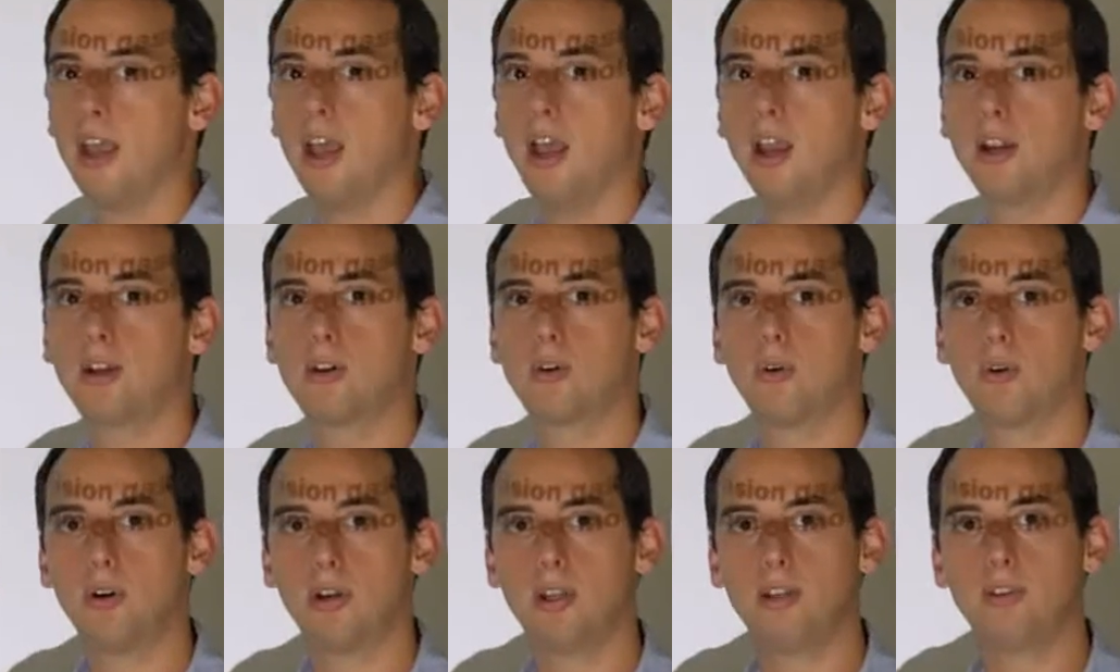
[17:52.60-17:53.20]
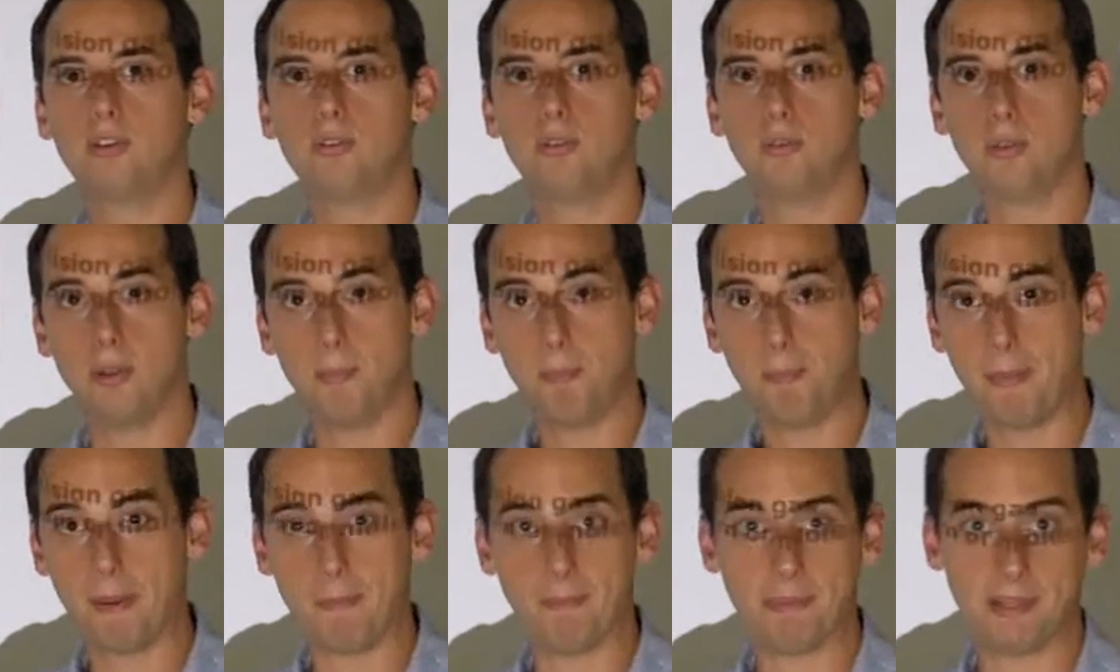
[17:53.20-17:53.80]
according to the
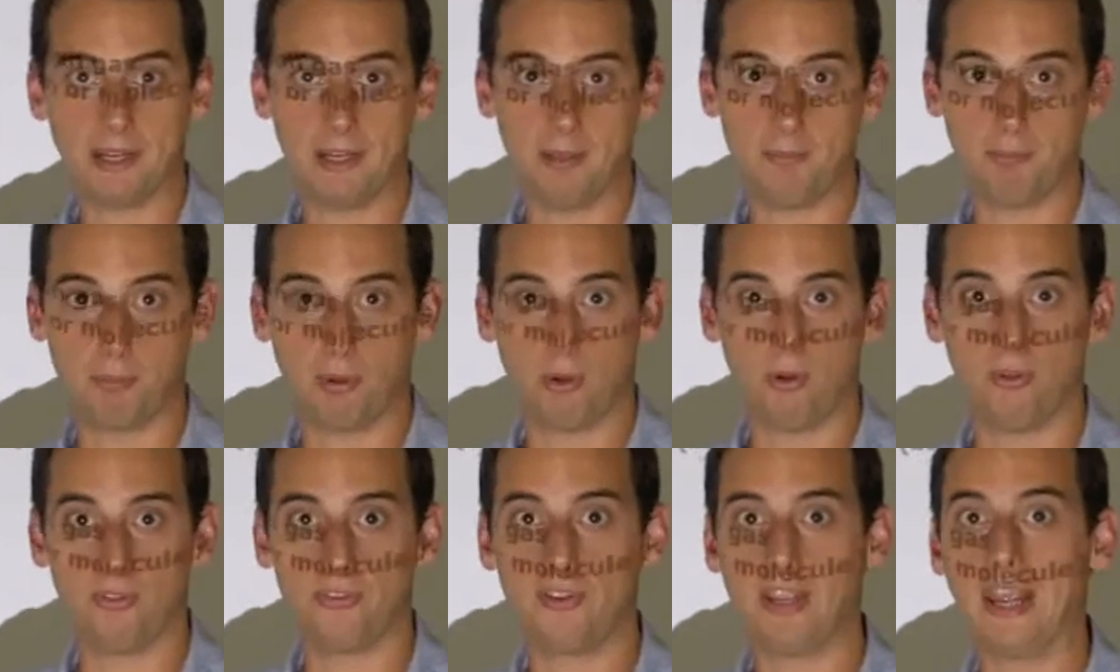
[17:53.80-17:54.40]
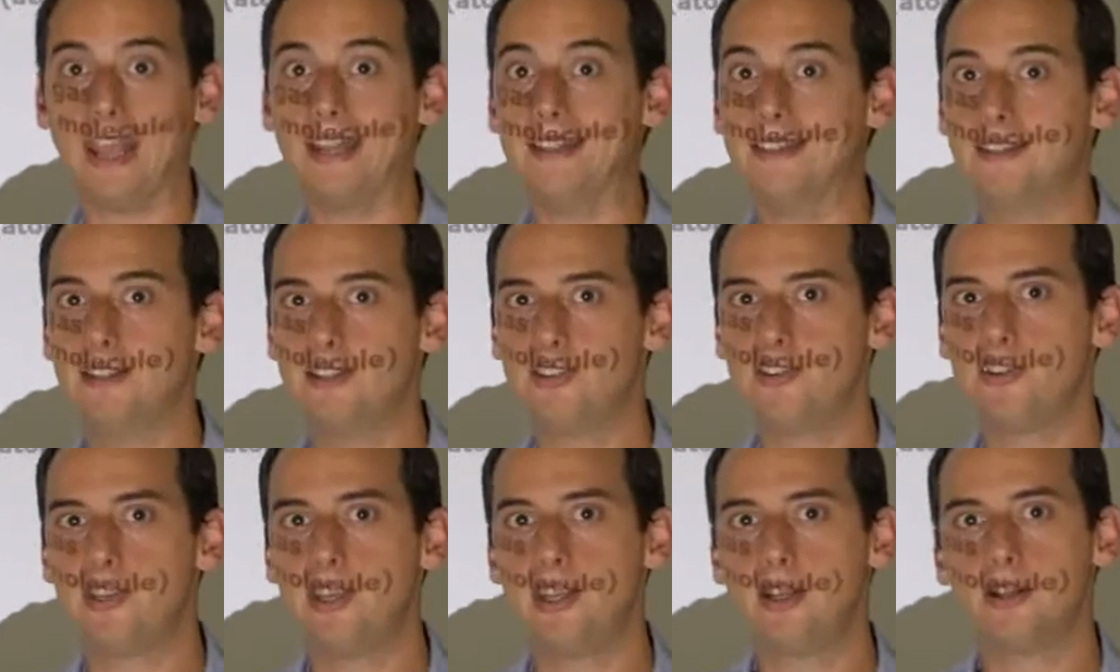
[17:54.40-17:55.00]
peptide bond. And
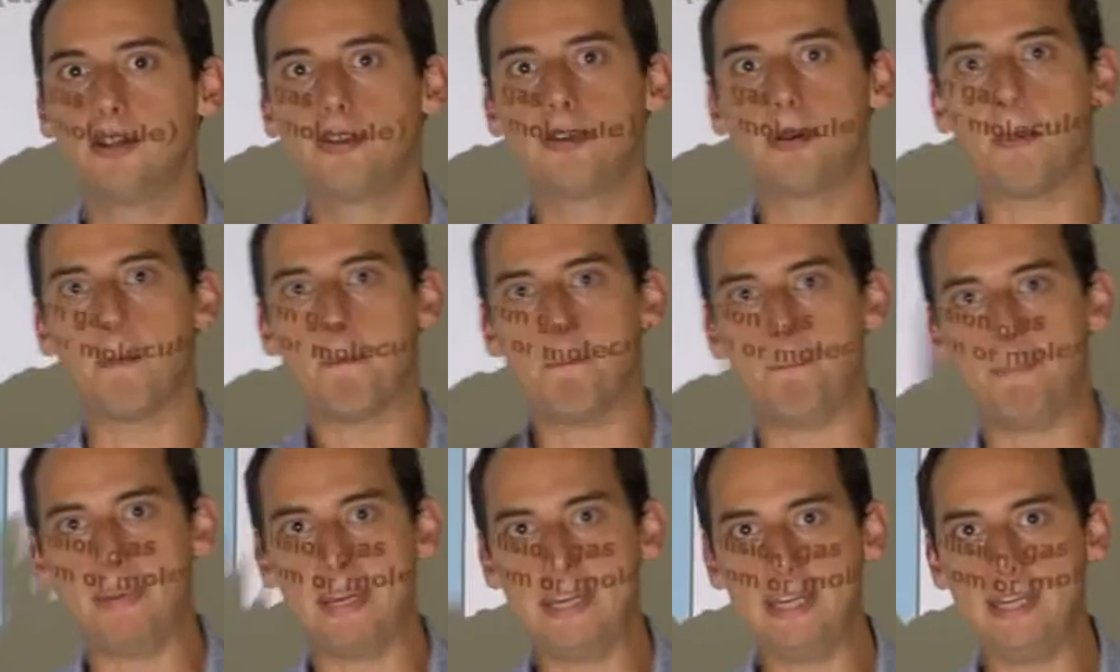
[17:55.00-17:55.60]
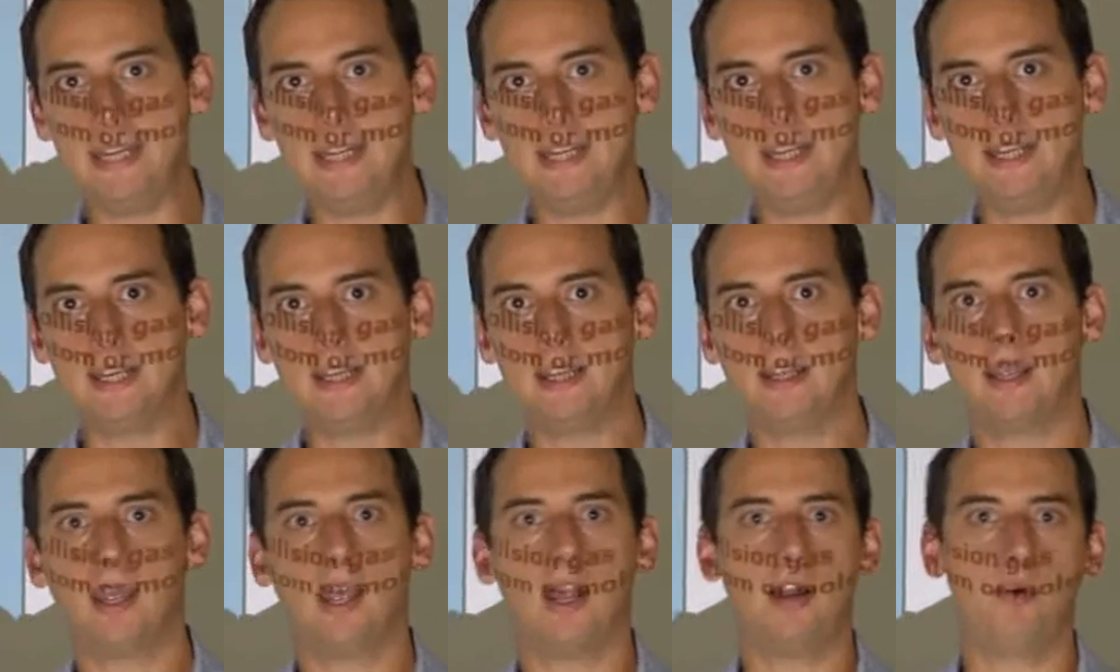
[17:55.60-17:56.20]
this yields B
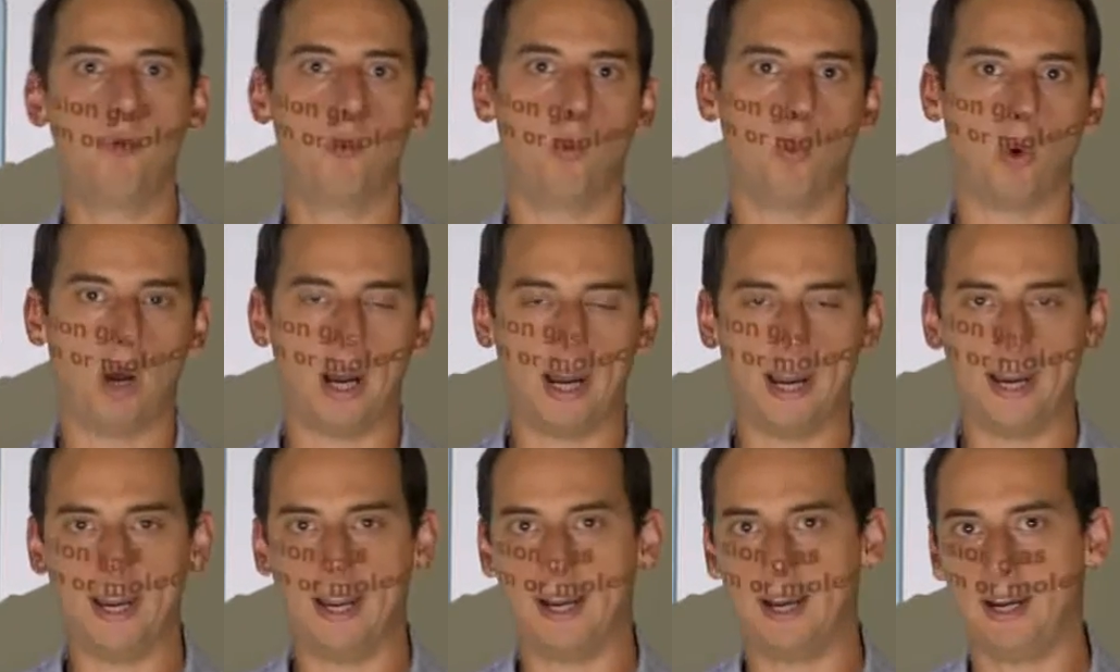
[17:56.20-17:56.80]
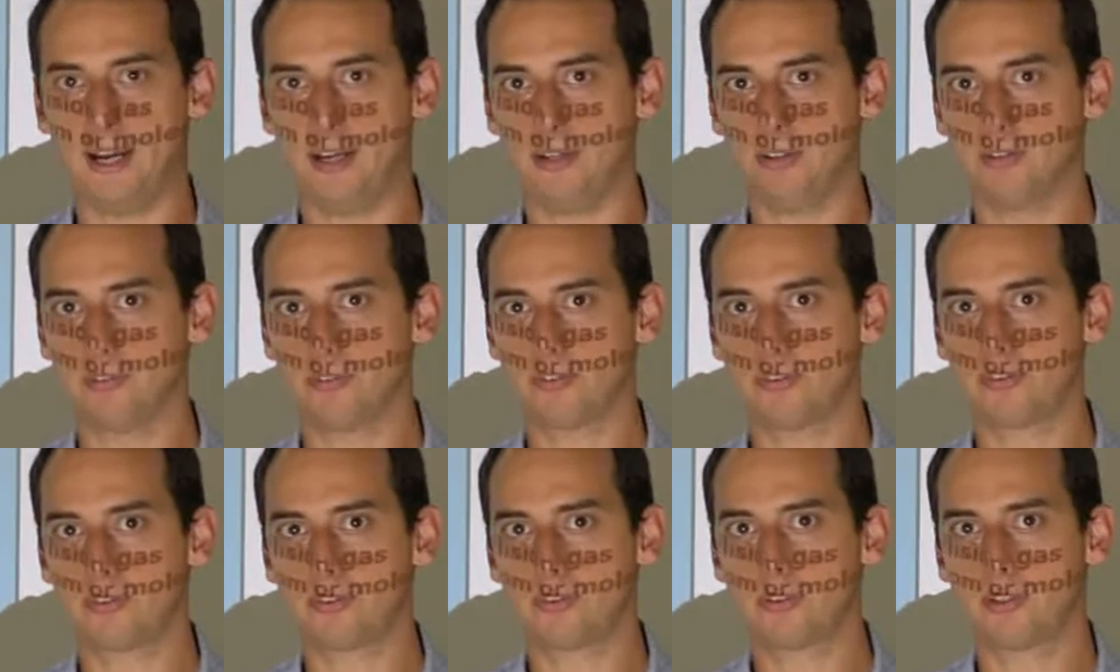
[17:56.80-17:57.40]
and Y
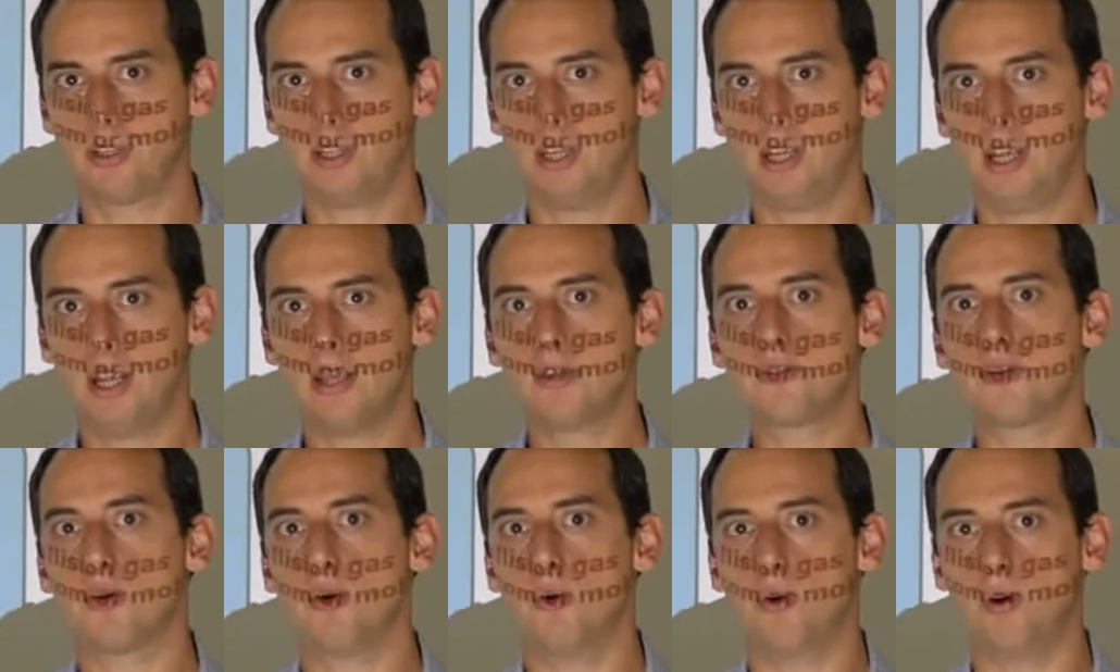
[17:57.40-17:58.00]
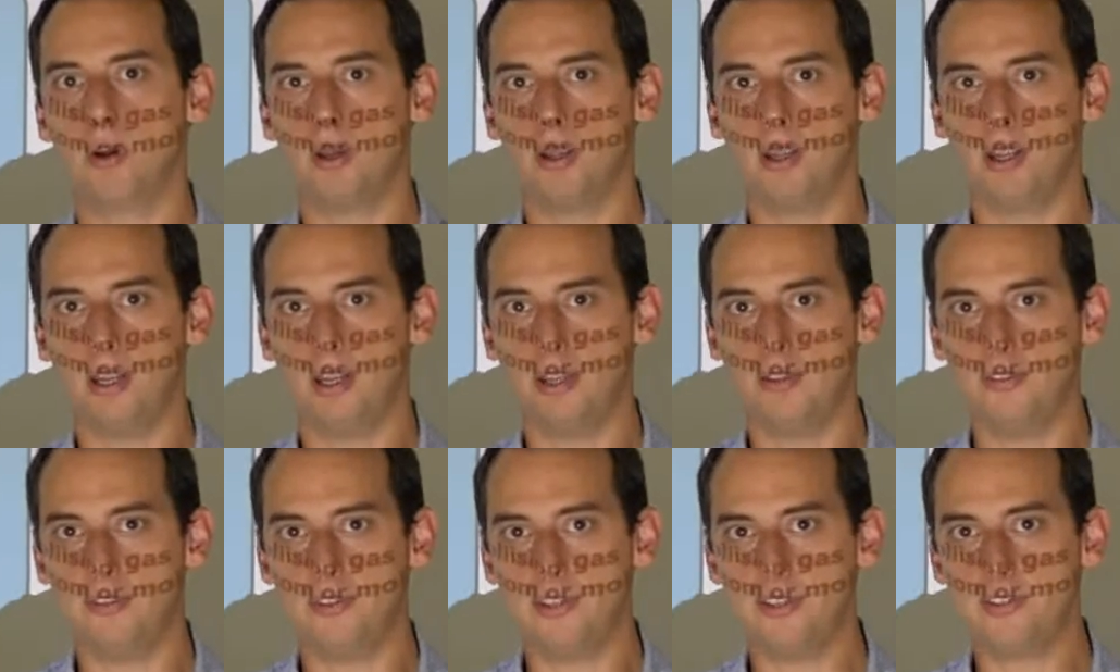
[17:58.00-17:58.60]
ions. So
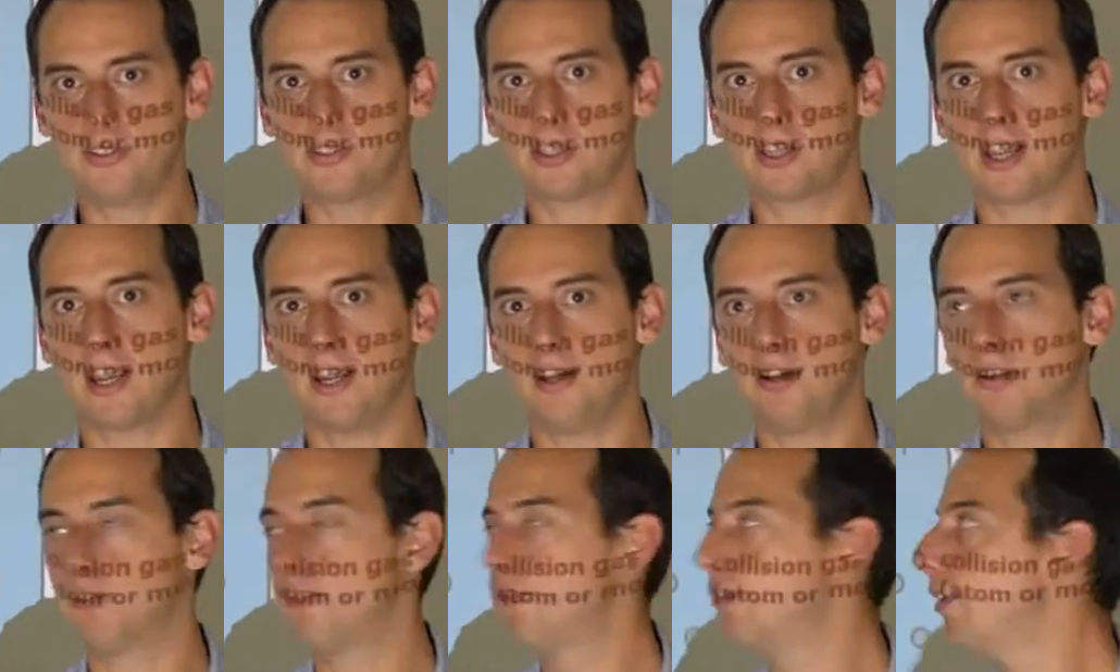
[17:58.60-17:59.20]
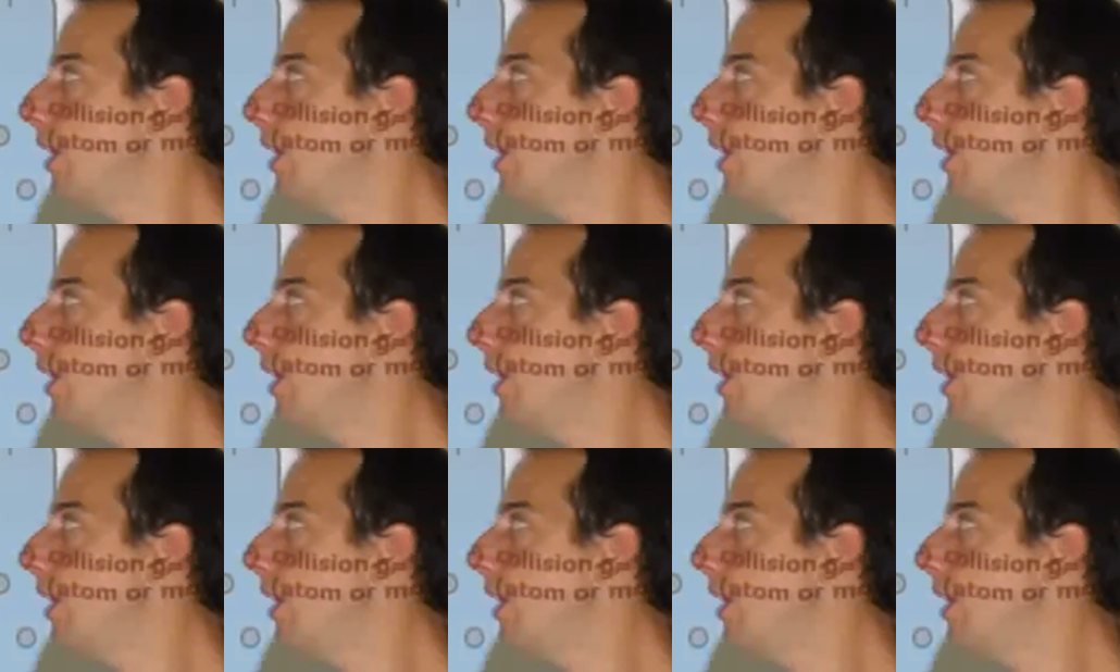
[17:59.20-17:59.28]
in this kind of